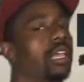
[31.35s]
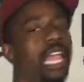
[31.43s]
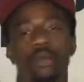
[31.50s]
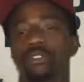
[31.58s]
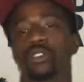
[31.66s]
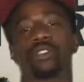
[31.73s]

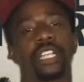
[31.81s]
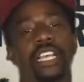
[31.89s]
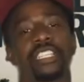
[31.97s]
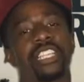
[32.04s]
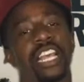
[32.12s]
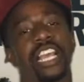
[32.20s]
Arizona's like
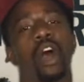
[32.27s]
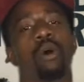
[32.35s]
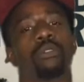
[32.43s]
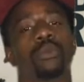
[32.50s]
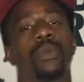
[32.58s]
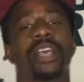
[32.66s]
a second
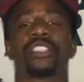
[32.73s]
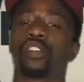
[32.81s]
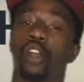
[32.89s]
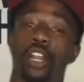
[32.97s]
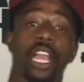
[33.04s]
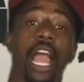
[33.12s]
home to me. I
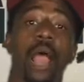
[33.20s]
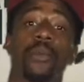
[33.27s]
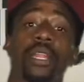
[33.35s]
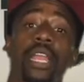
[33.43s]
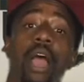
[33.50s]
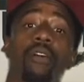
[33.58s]
started
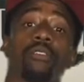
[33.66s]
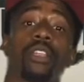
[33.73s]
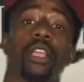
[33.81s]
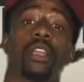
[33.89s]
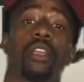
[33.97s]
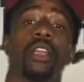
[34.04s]
comedy out
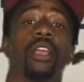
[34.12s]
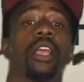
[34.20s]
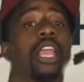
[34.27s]
there.